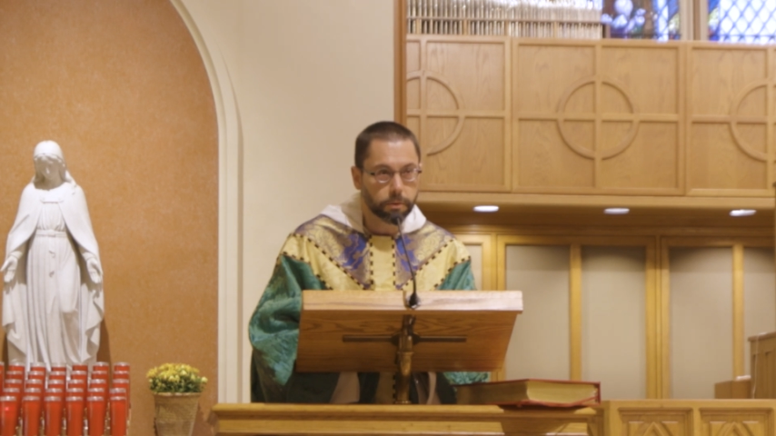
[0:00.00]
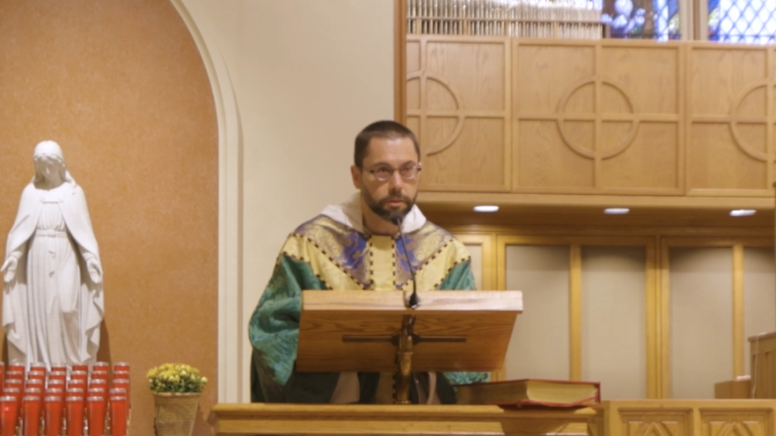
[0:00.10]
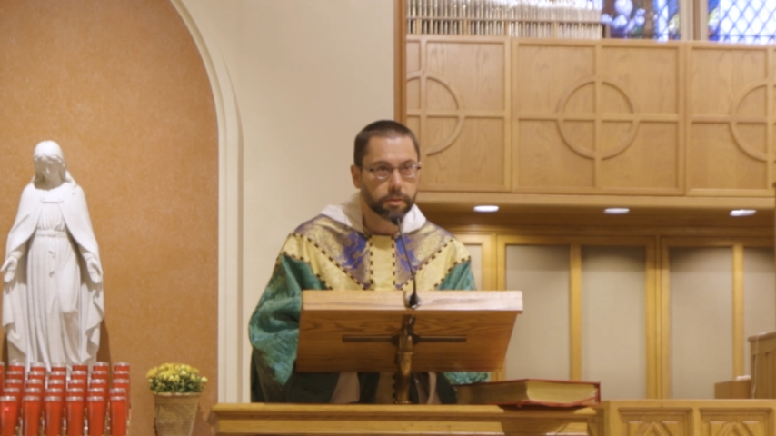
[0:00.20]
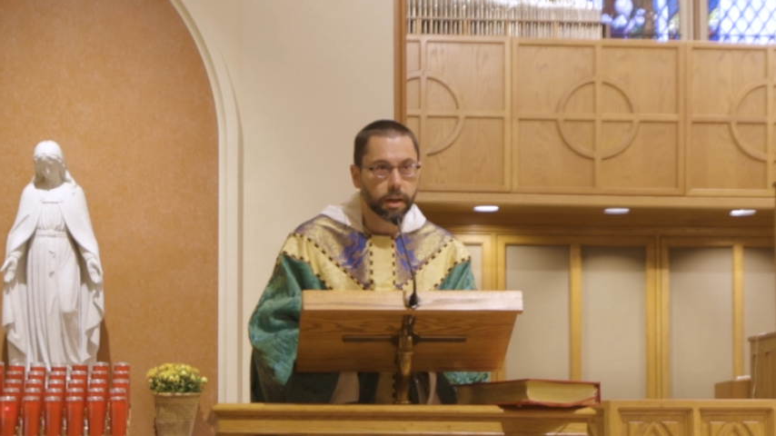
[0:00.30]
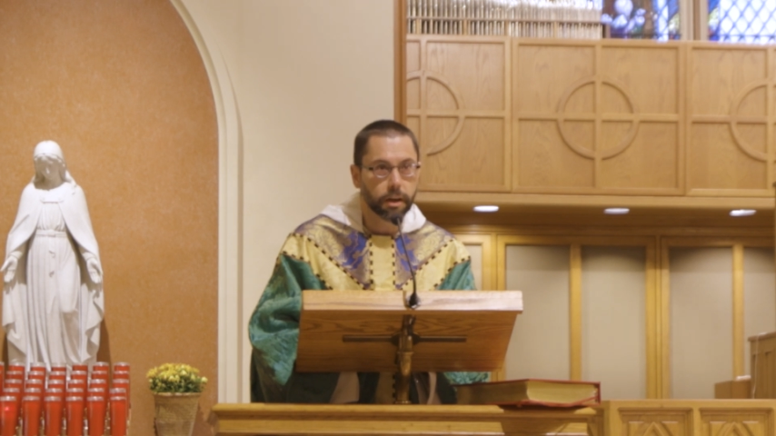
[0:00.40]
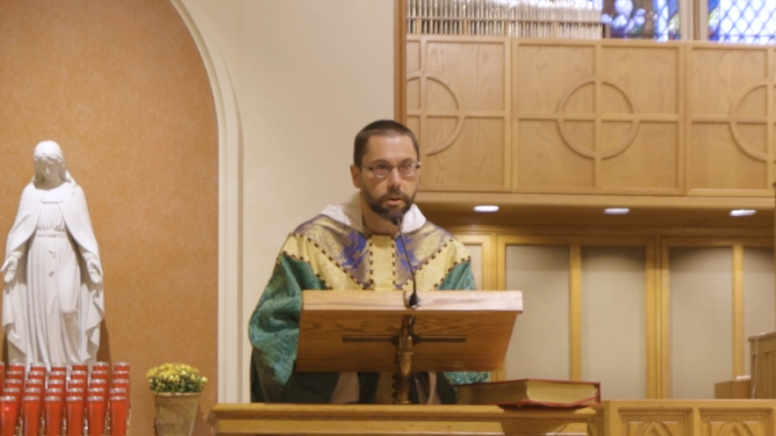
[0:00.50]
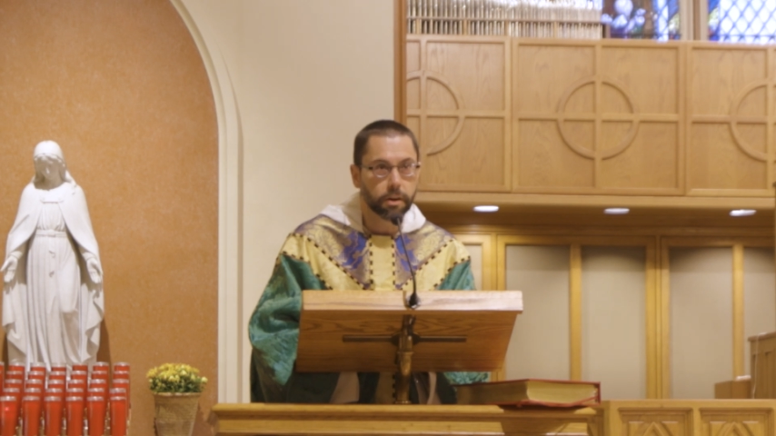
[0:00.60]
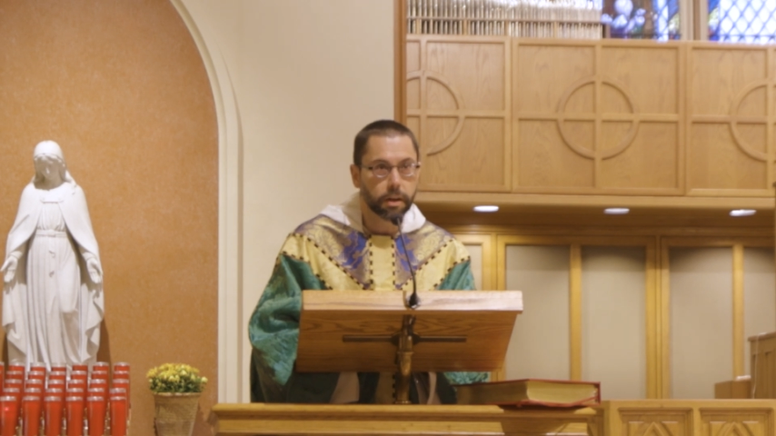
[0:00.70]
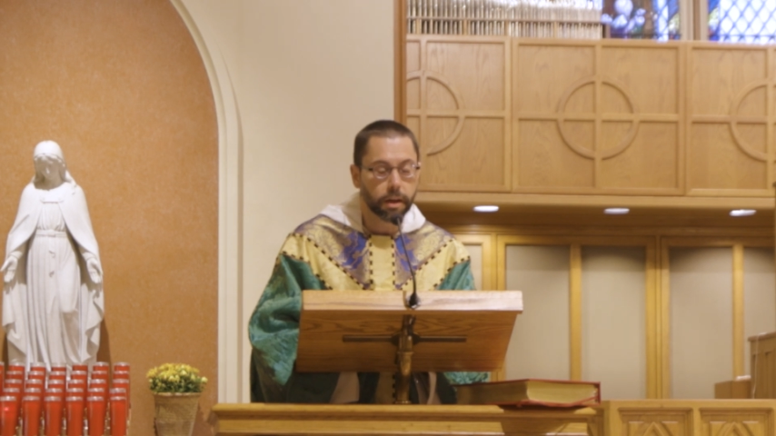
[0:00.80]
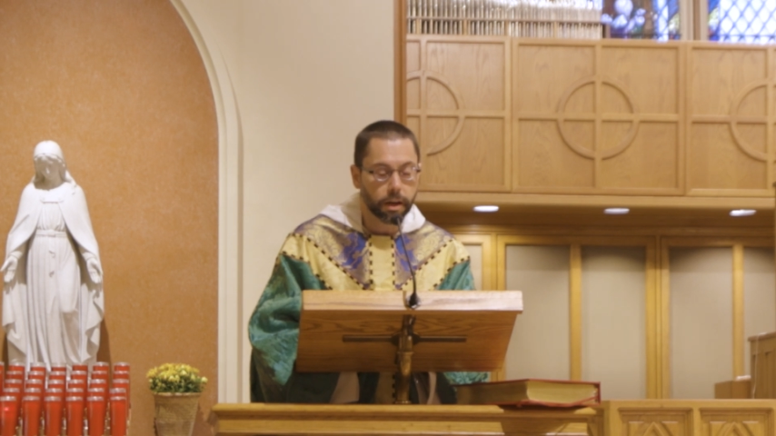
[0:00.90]

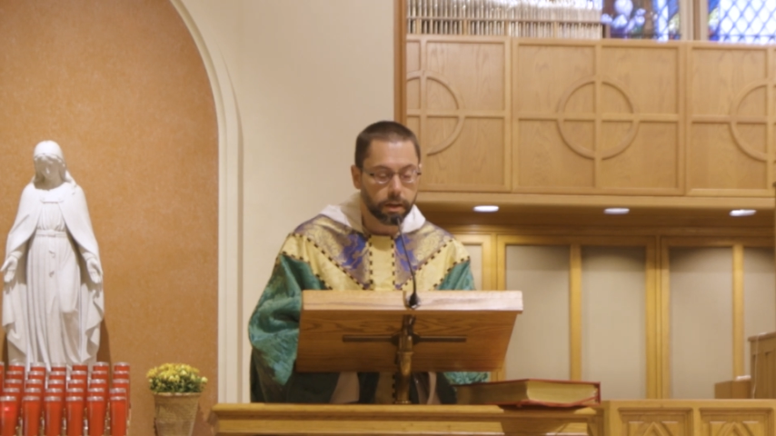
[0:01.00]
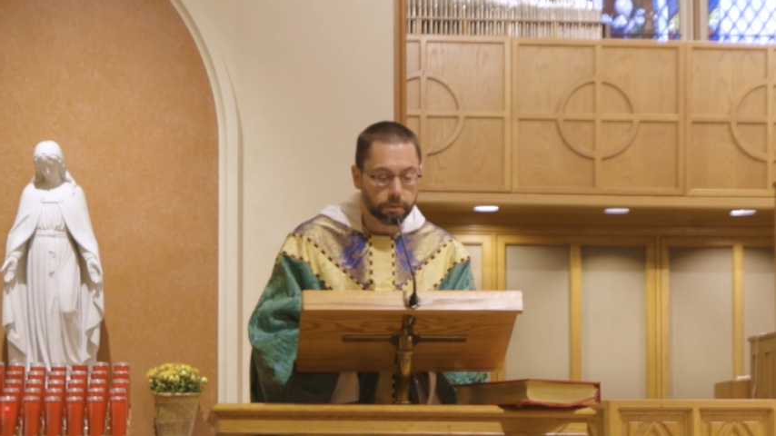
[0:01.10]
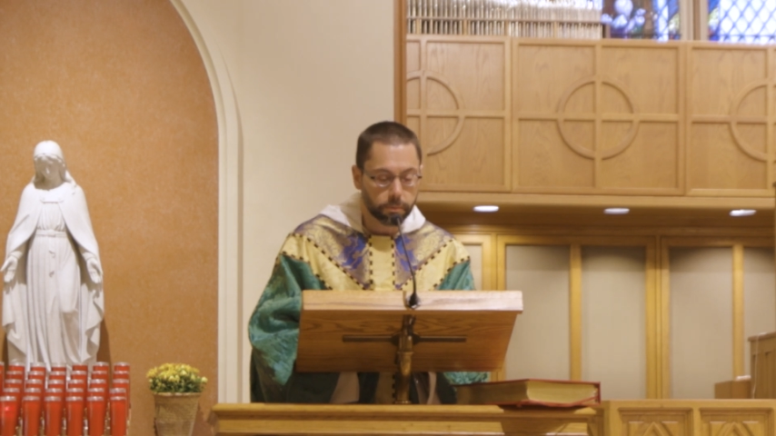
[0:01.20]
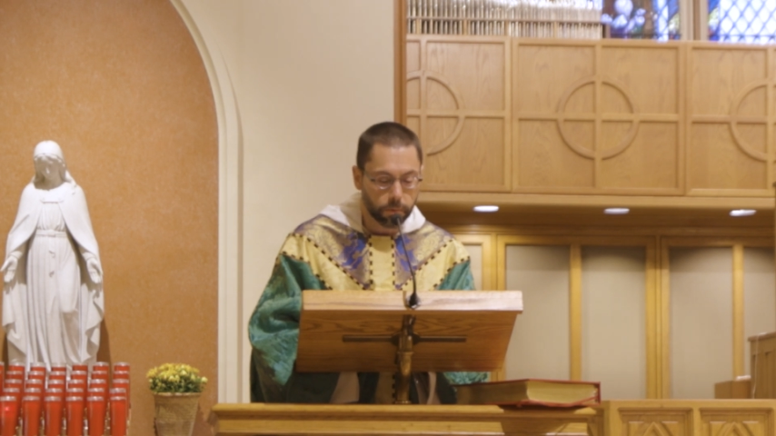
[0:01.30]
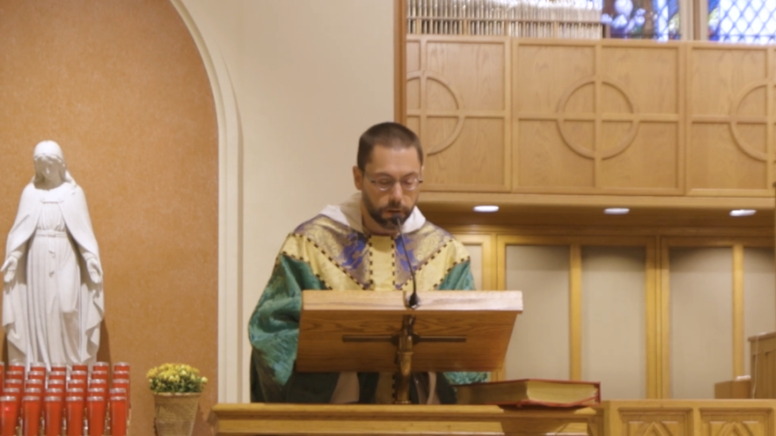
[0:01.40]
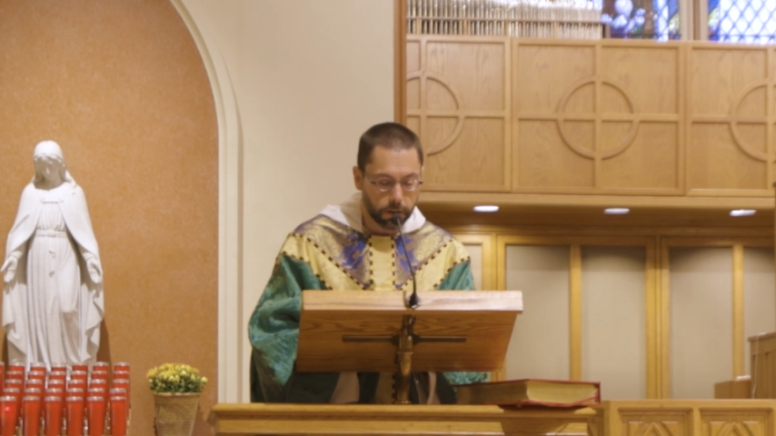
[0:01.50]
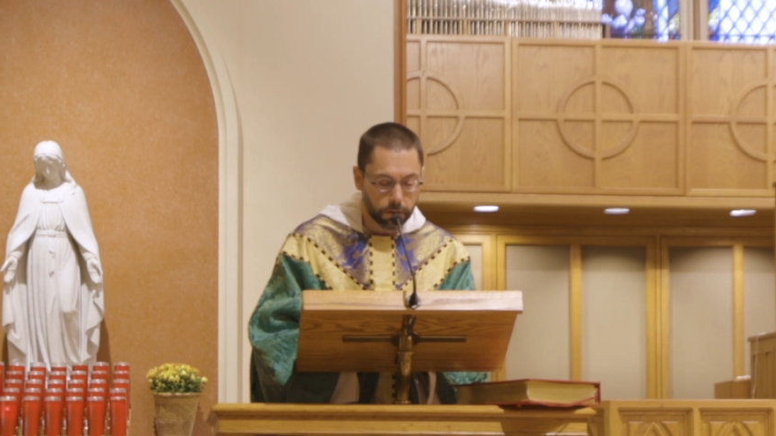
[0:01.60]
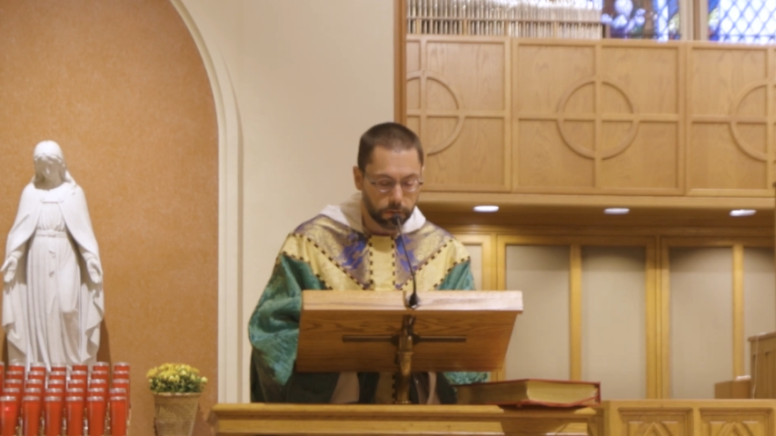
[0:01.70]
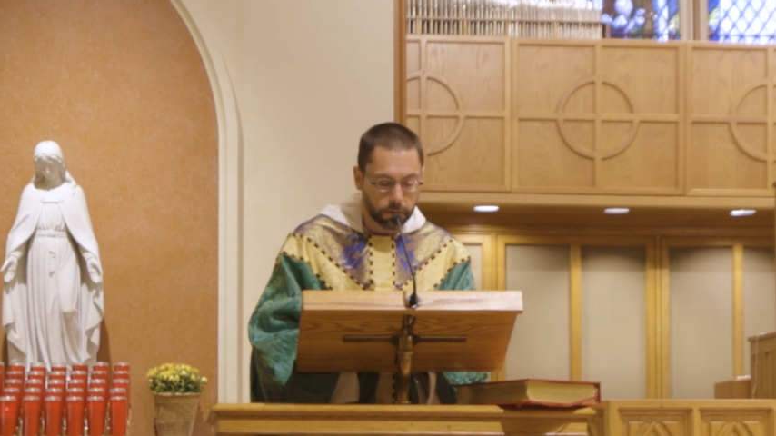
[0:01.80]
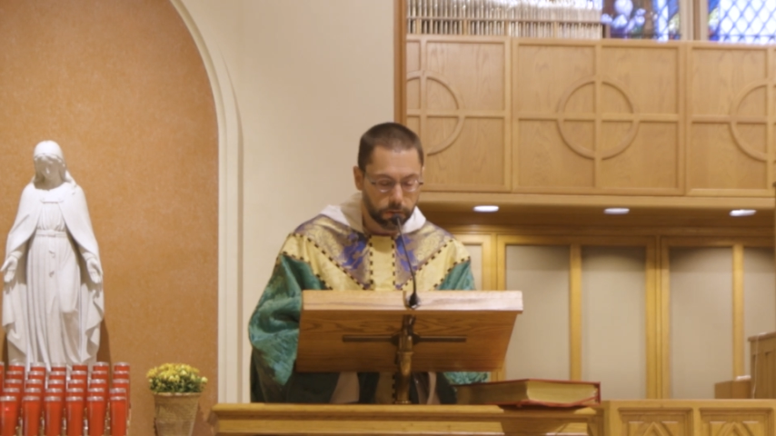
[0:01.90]
scary as well,